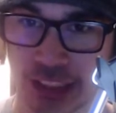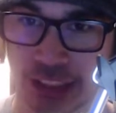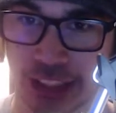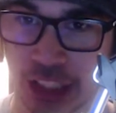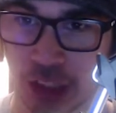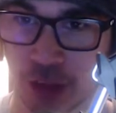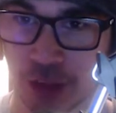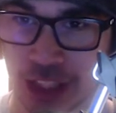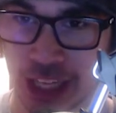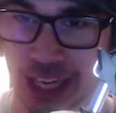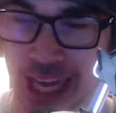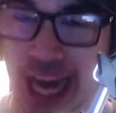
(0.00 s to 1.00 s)
including
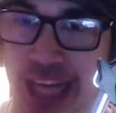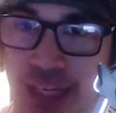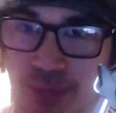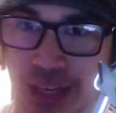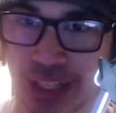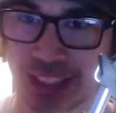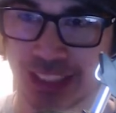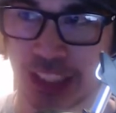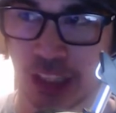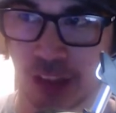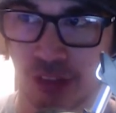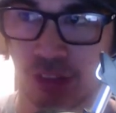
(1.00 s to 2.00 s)
like anime and
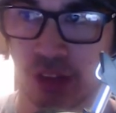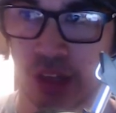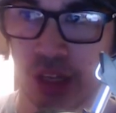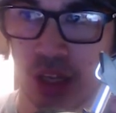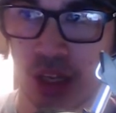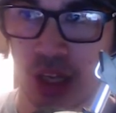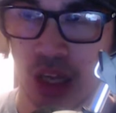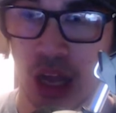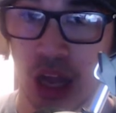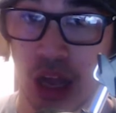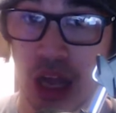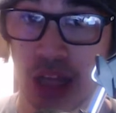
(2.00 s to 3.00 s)
stuff.
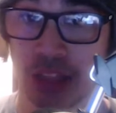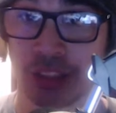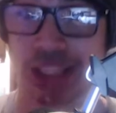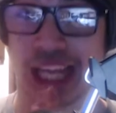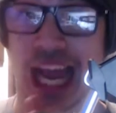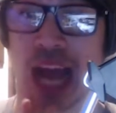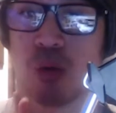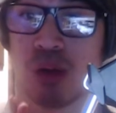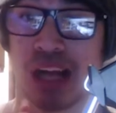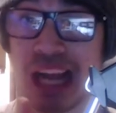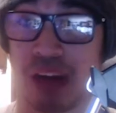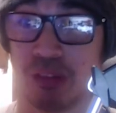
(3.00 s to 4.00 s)
The Owl
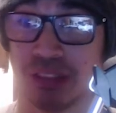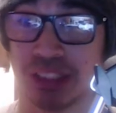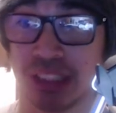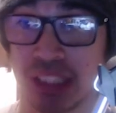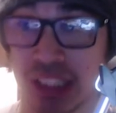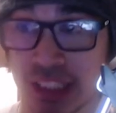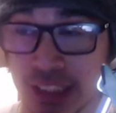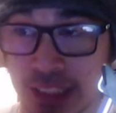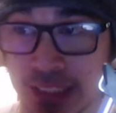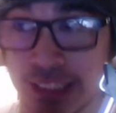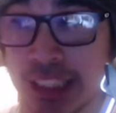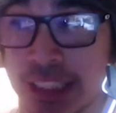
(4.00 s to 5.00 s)
House
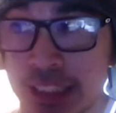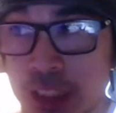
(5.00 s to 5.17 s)
Season